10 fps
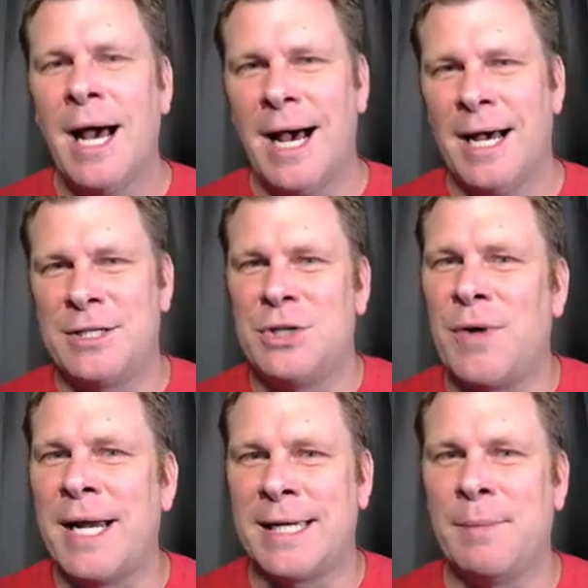to
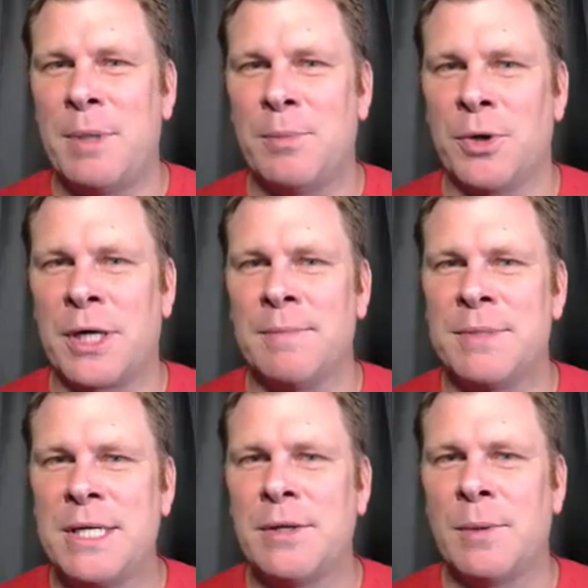try and get people to come
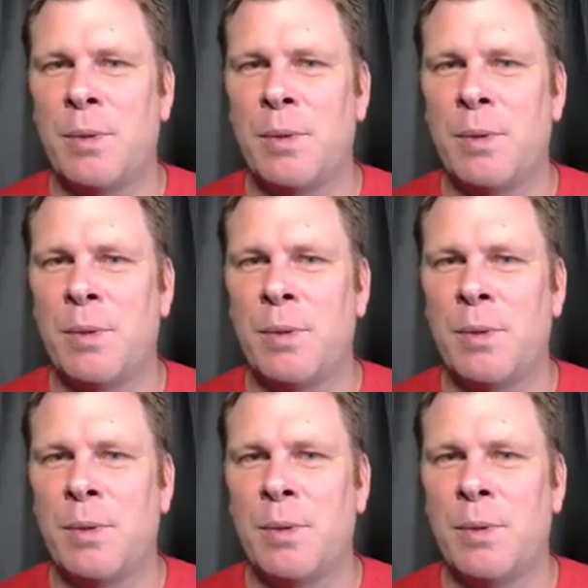see their